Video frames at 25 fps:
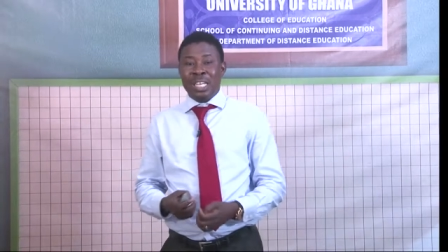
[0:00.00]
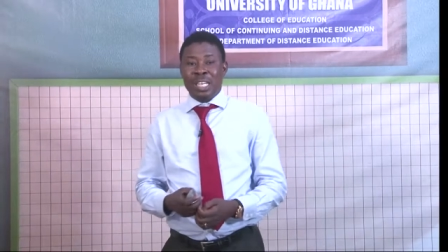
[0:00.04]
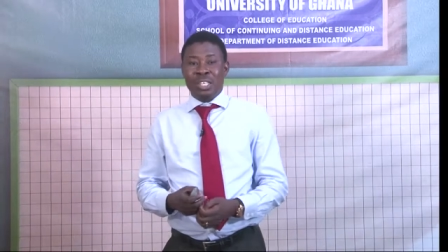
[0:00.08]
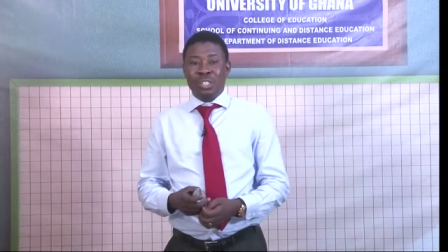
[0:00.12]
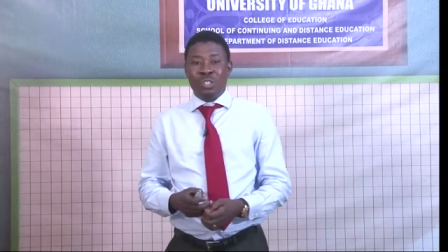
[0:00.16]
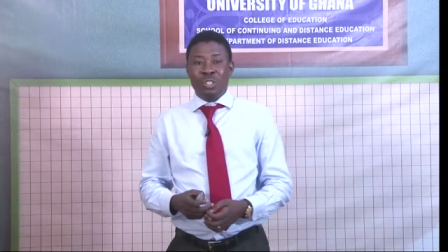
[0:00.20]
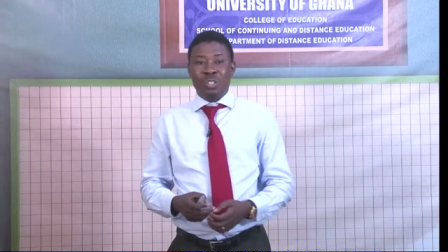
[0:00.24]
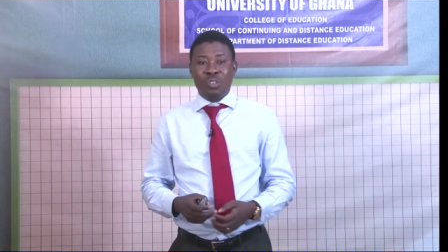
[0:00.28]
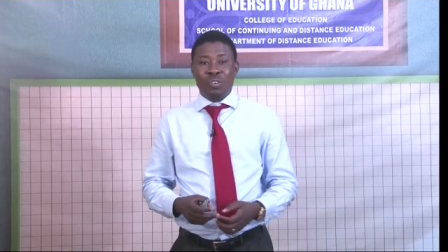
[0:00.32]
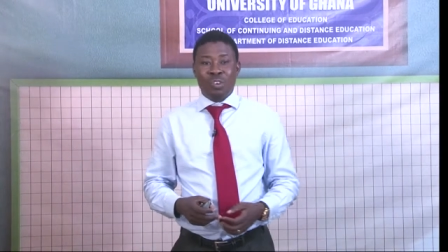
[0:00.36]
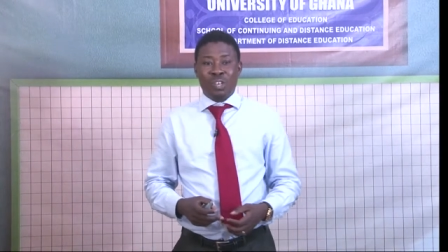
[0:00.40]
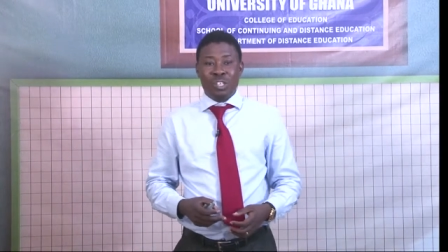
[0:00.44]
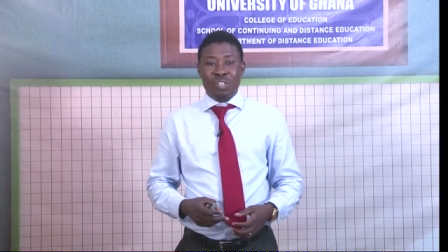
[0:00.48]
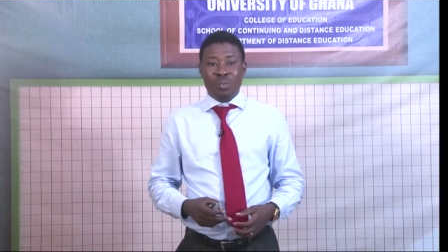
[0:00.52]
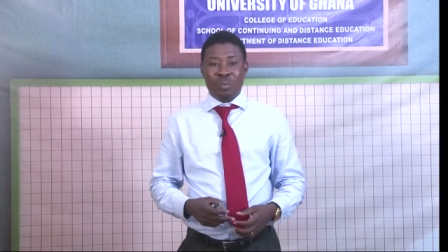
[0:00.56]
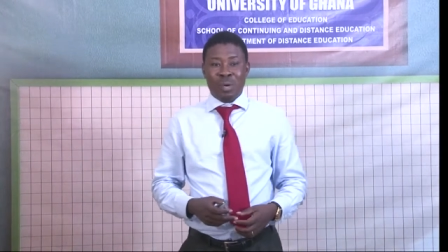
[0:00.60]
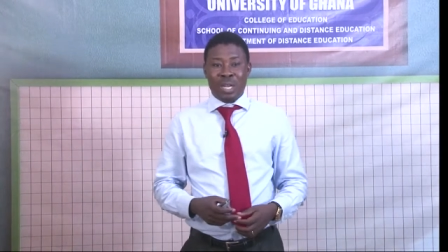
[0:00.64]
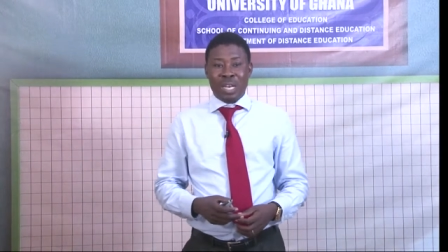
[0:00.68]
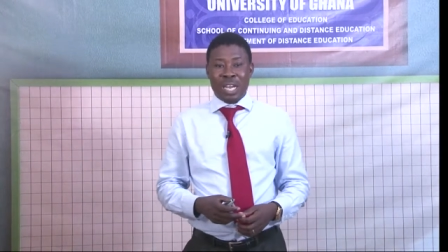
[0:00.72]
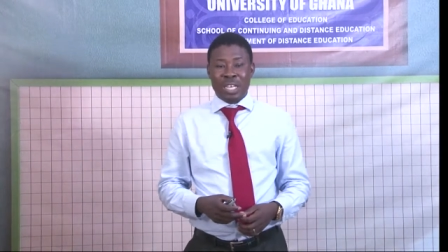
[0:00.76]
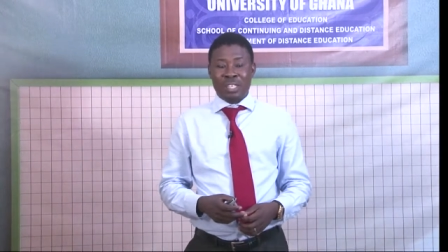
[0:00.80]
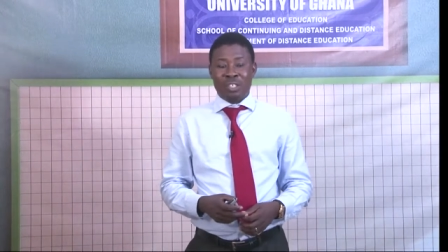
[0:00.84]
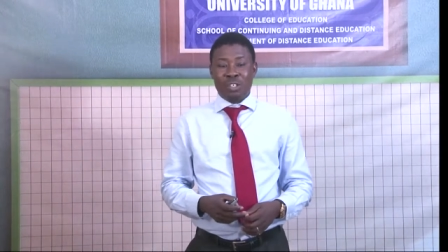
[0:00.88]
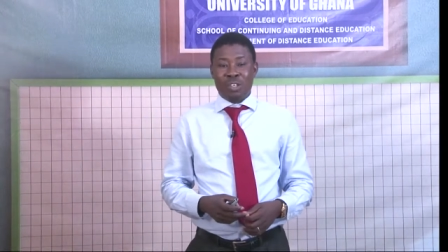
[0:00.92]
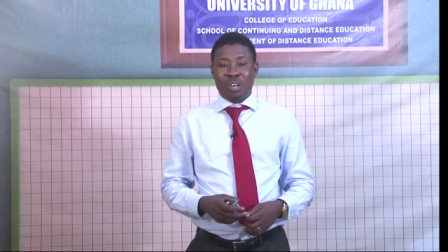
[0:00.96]
Institute for
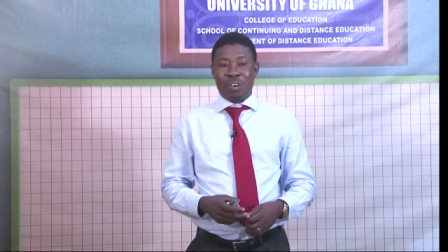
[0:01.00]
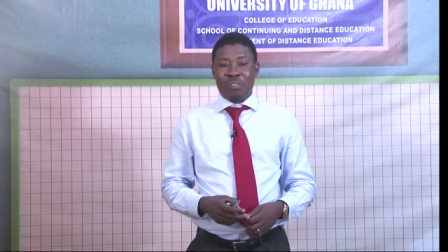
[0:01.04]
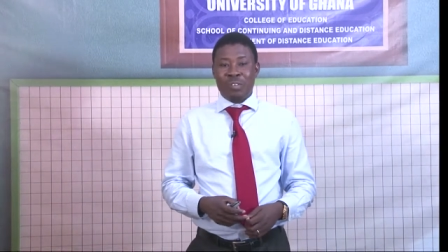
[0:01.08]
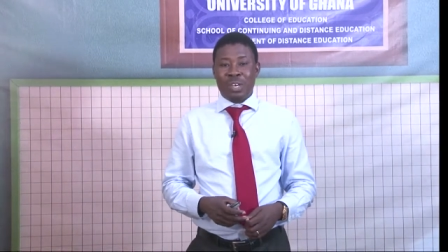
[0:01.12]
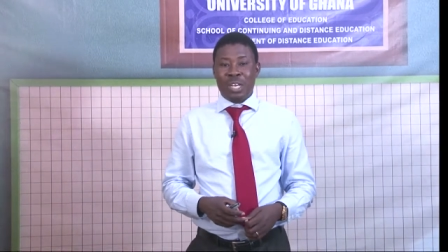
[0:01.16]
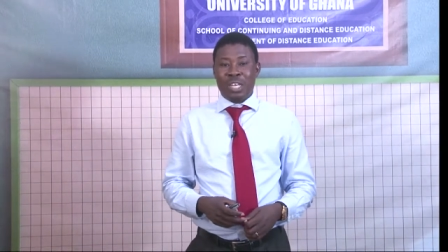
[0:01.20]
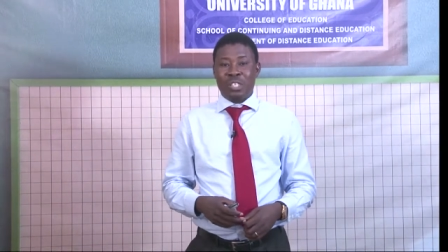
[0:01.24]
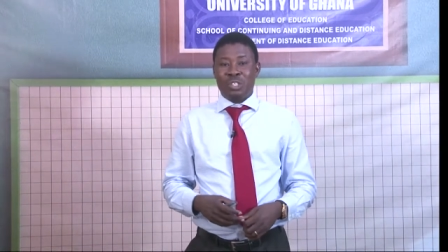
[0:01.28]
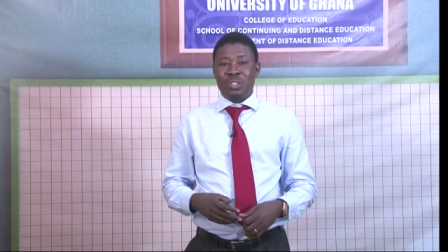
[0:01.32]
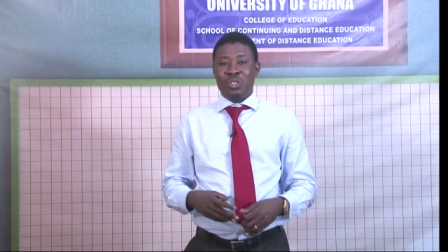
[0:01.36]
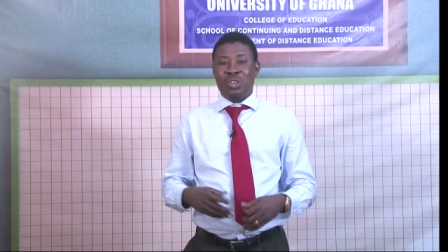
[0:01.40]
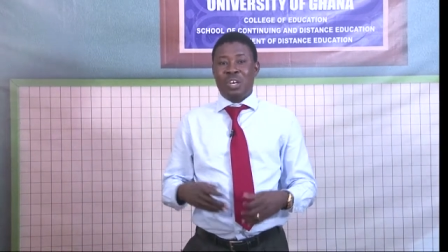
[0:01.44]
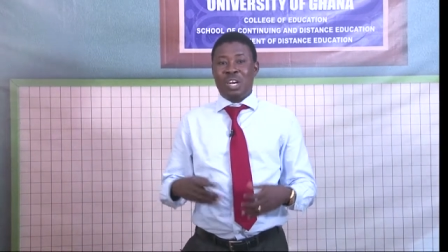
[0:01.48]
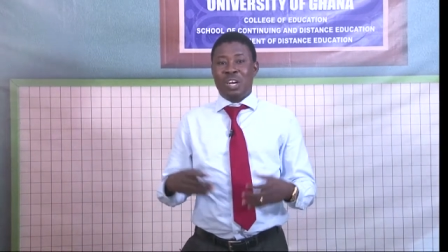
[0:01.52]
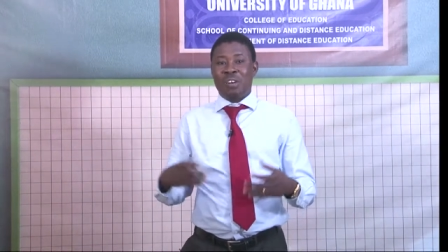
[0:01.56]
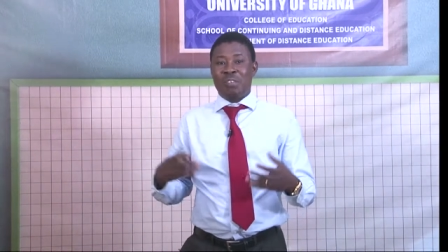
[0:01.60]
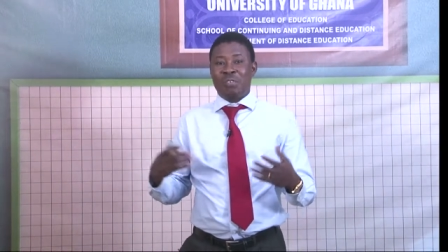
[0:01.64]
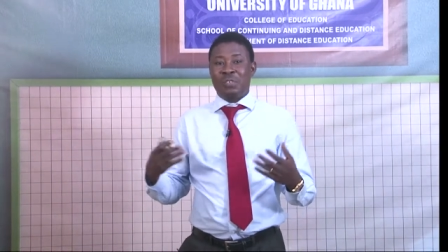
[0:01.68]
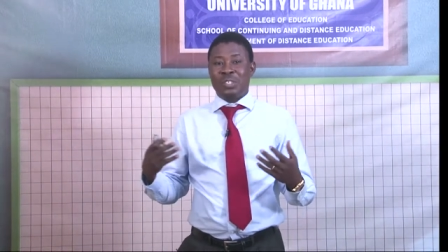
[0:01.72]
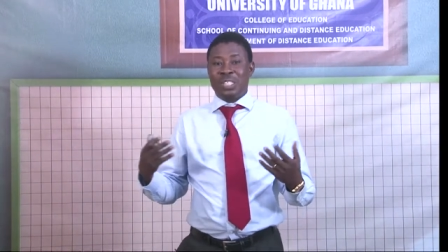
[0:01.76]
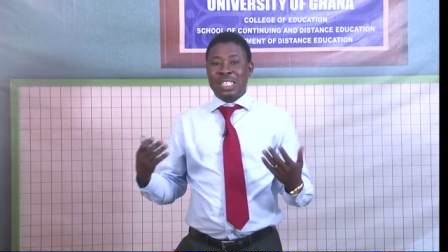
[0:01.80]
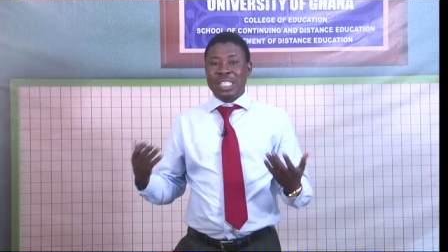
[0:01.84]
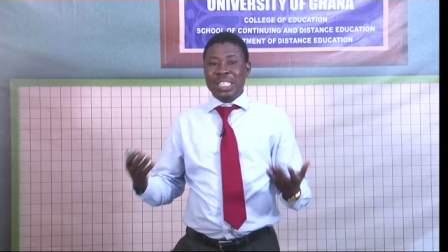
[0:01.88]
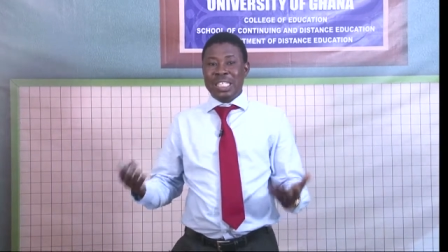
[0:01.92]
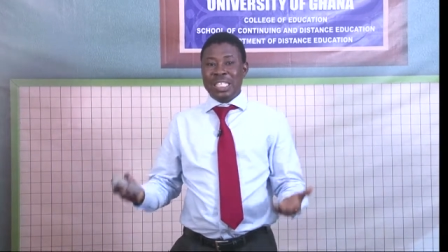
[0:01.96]
Democratic Governance, you
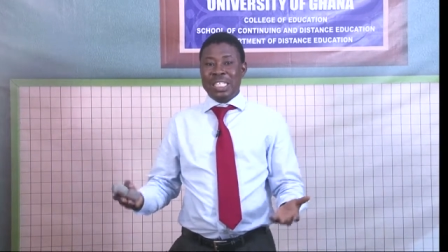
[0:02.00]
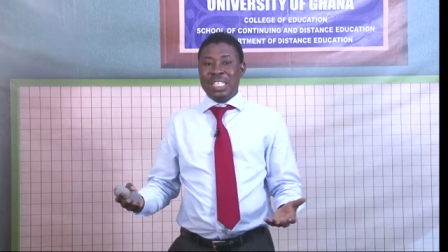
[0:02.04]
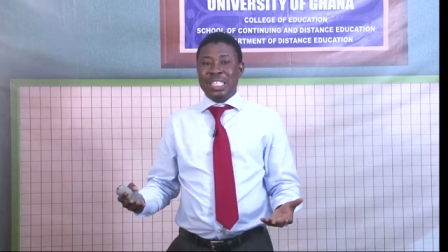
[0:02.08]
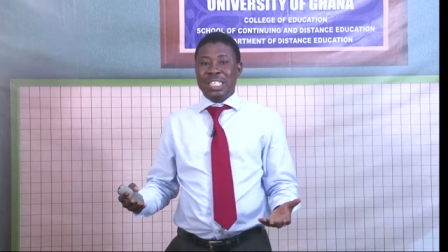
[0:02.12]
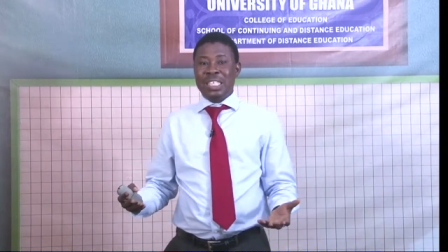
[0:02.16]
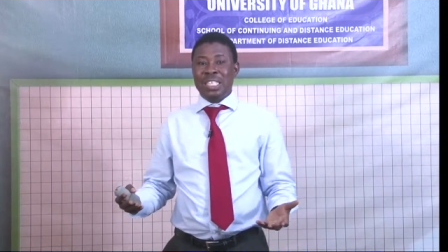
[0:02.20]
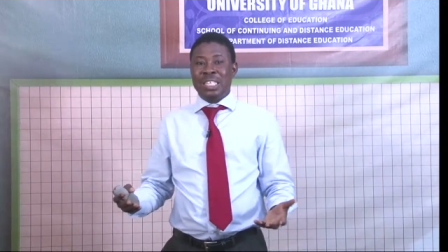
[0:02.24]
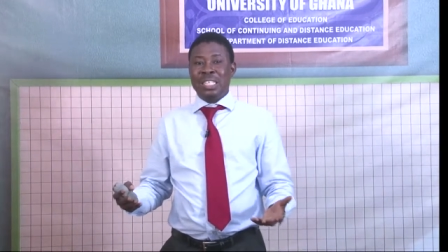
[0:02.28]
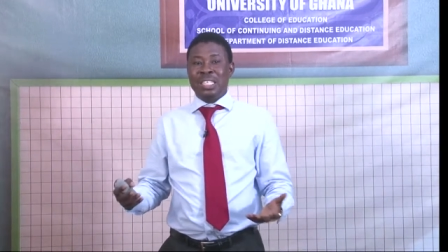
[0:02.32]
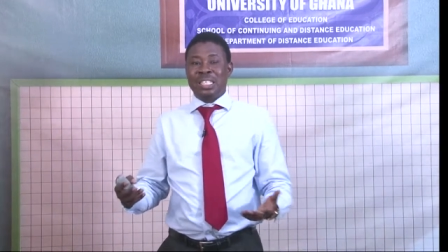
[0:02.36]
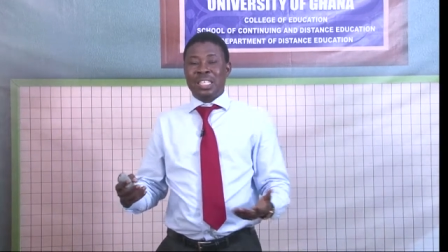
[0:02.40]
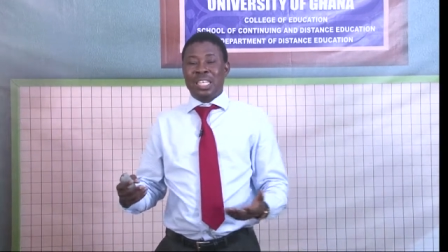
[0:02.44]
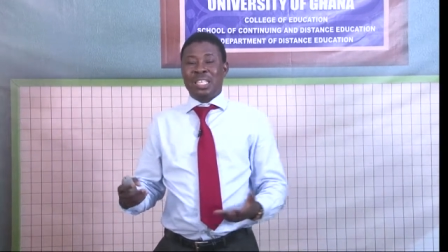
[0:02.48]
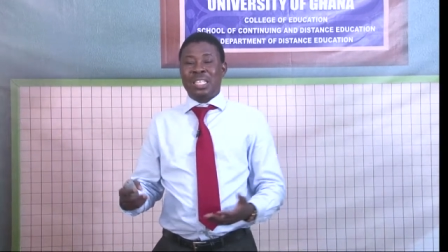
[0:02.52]
have CDD,